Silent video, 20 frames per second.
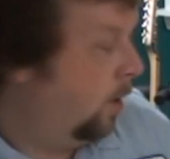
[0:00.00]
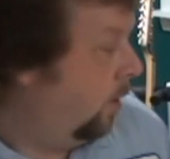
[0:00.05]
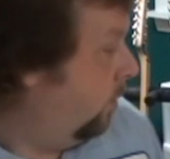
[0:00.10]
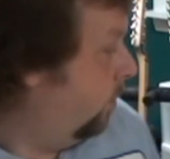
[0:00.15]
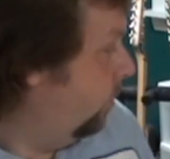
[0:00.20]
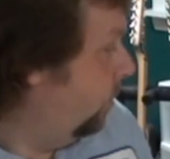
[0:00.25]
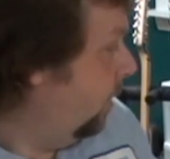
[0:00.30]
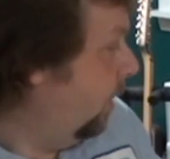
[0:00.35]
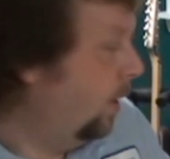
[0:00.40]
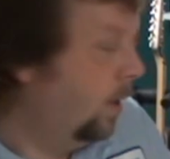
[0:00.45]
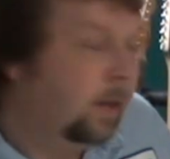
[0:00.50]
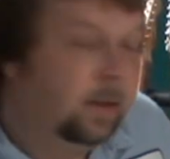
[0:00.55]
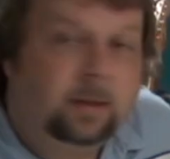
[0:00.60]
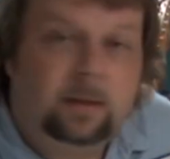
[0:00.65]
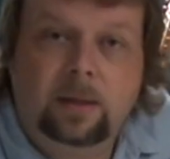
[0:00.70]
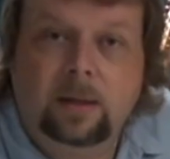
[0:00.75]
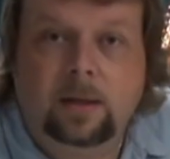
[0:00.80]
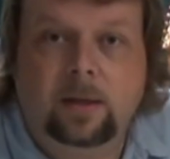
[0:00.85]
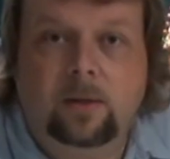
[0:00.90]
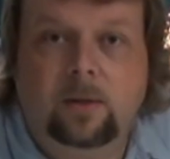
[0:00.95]
I don't try to
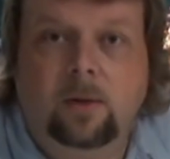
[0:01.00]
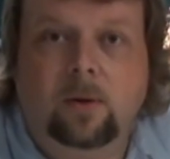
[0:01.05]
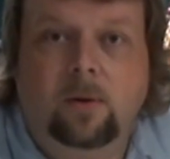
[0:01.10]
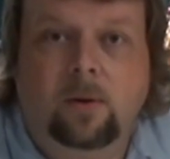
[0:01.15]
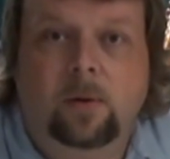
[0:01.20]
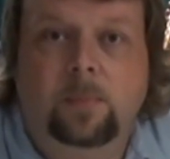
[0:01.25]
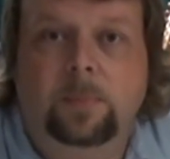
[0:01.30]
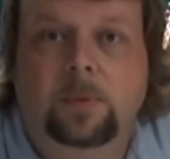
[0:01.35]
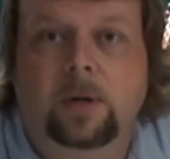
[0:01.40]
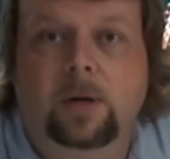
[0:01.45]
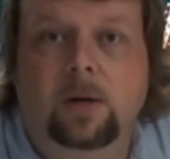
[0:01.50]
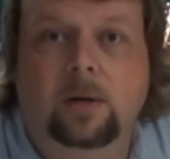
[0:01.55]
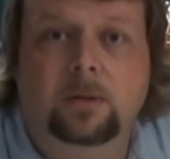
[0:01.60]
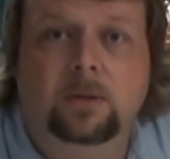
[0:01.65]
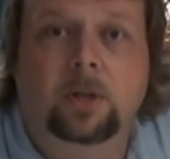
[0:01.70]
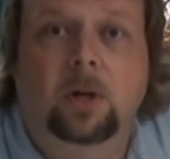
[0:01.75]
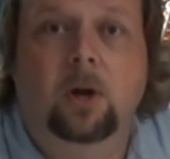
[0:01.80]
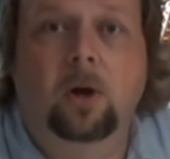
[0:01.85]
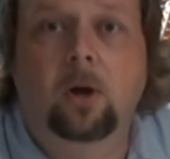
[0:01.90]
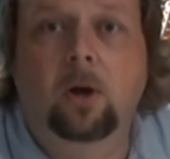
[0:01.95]
get that guitar up there
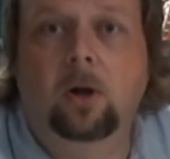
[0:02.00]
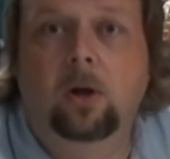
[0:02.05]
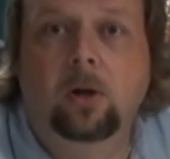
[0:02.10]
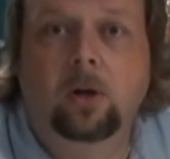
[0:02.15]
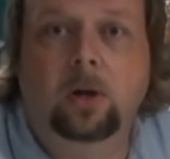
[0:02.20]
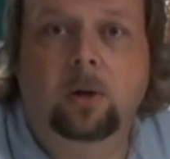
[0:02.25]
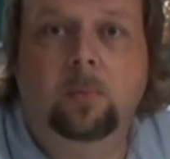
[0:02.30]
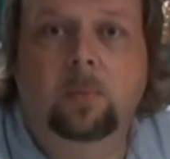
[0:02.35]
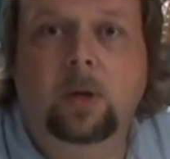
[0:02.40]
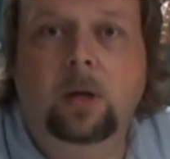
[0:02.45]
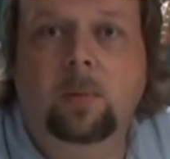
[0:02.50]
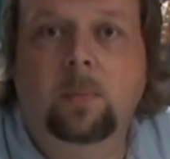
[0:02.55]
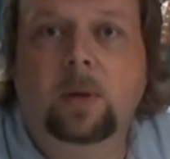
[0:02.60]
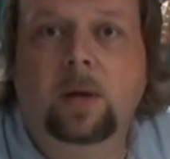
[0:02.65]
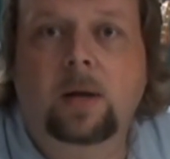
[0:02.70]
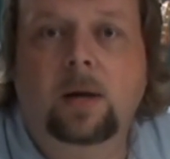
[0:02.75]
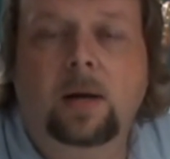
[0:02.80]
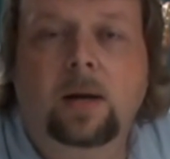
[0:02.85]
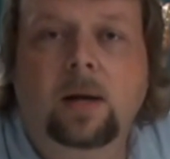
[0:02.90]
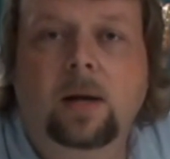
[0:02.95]
and say, oh, look at me,
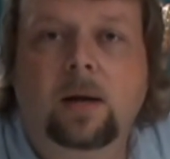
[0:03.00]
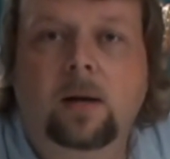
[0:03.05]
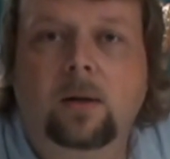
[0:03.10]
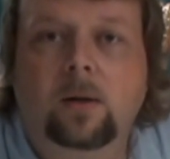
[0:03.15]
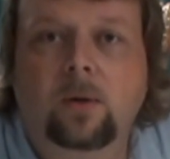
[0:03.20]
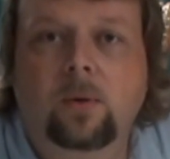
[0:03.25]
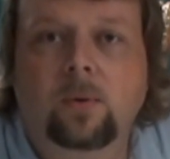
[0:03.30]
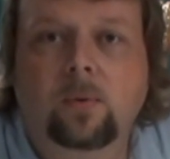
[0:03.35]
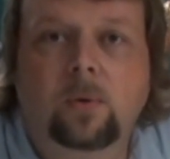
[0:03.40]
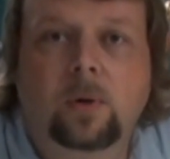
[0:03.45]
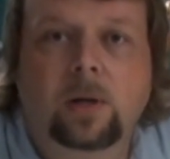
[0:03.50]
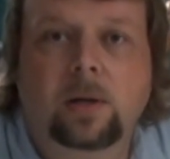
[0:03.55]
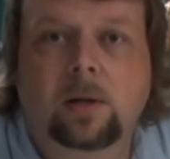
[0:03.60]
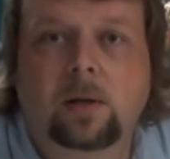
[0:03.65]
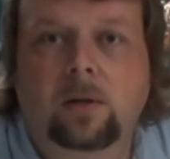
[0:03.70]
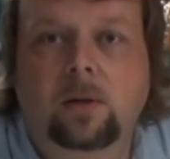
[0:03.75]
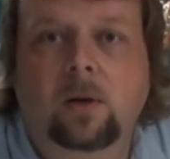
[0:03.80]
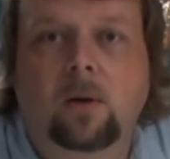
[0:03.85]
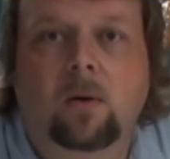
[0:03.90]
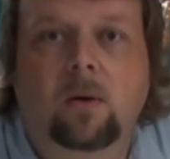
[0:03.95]
man, I got a cool
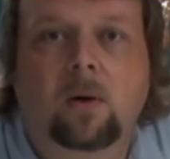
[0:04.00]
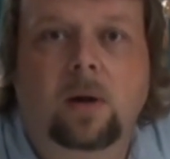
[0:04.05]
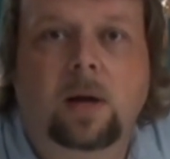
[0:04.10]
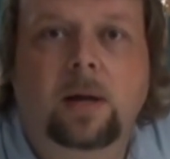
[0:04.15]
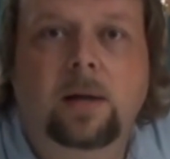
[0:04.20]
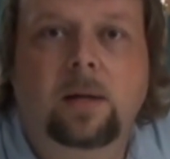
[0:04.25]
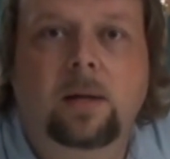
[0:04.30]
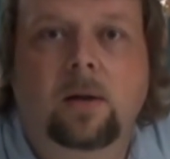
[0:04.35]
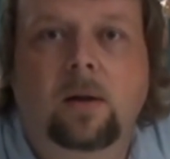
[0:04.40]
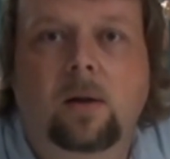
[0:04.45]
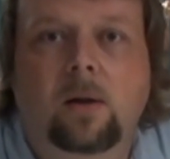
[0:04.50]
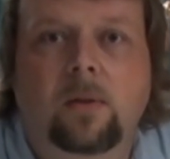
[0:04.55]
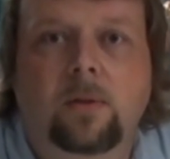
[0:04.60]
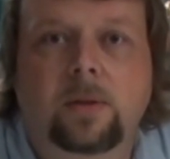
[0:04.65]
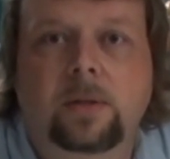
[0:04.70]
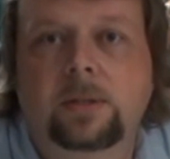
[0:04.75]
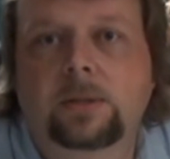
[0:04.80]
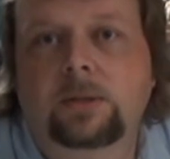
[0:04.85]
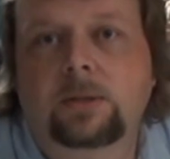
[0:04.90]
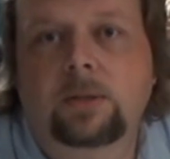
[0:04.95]
Relic guitar and I did all
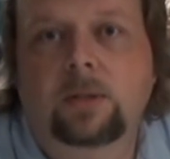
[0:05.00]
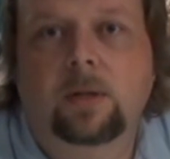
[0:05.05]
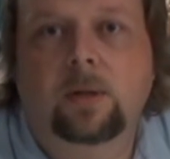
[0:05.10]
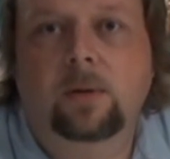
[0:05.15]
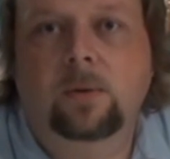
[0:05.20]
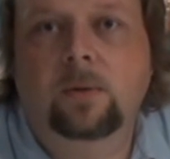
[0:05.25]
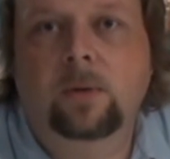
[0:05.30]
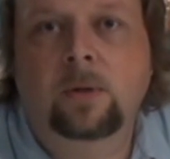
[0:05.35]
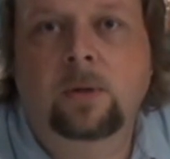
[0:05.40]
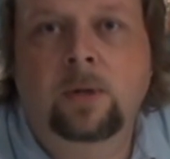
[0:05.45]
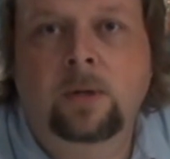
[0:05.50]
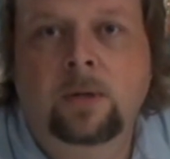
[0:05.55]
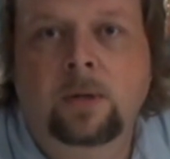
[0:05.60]
this, you know.